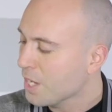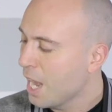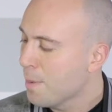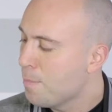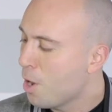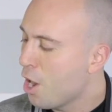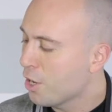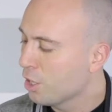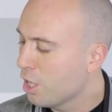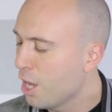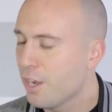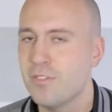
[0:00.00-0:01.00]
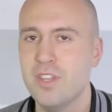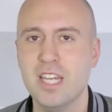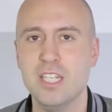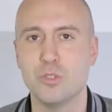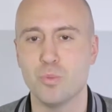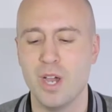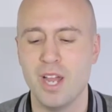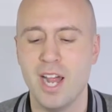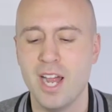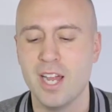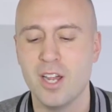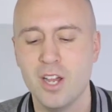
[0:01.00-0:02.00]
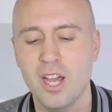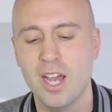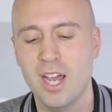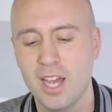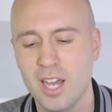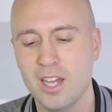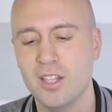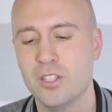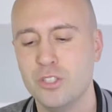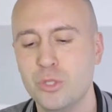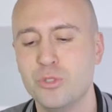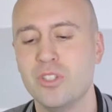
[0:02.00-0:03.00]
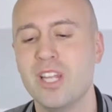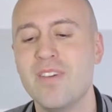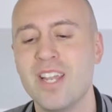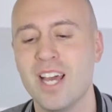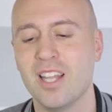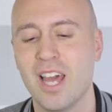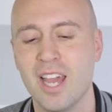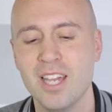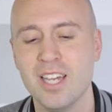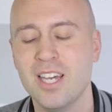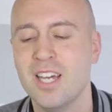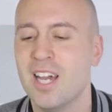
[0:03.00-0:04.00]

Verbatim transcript: I bought a lot of these when I uh, used to live in LA.